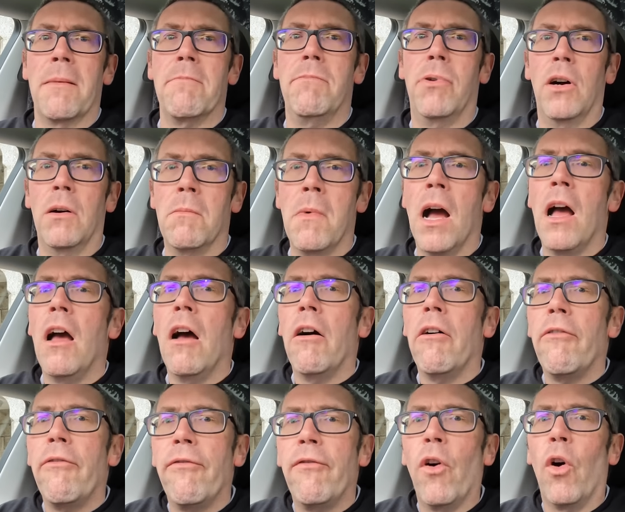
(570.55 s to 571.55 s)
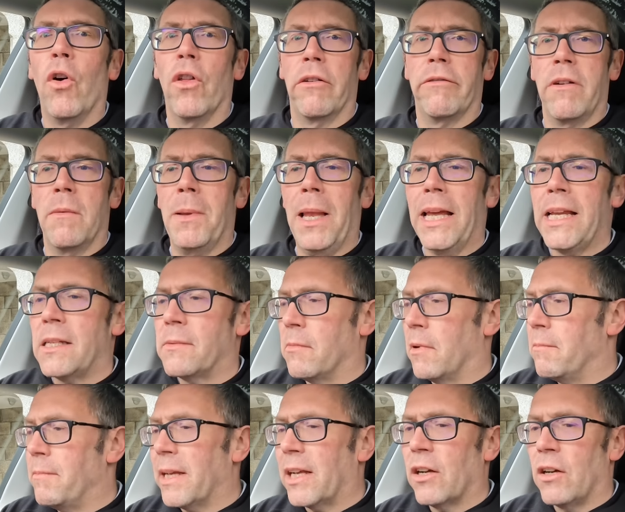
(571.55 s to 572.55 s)
bum for the
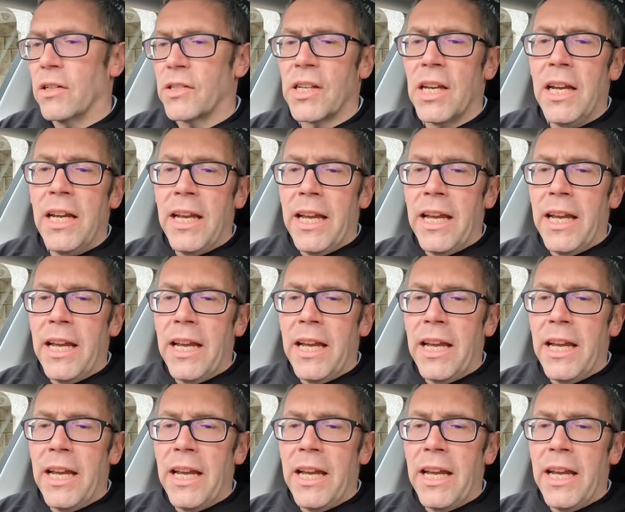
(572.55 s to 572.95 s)
replacement, because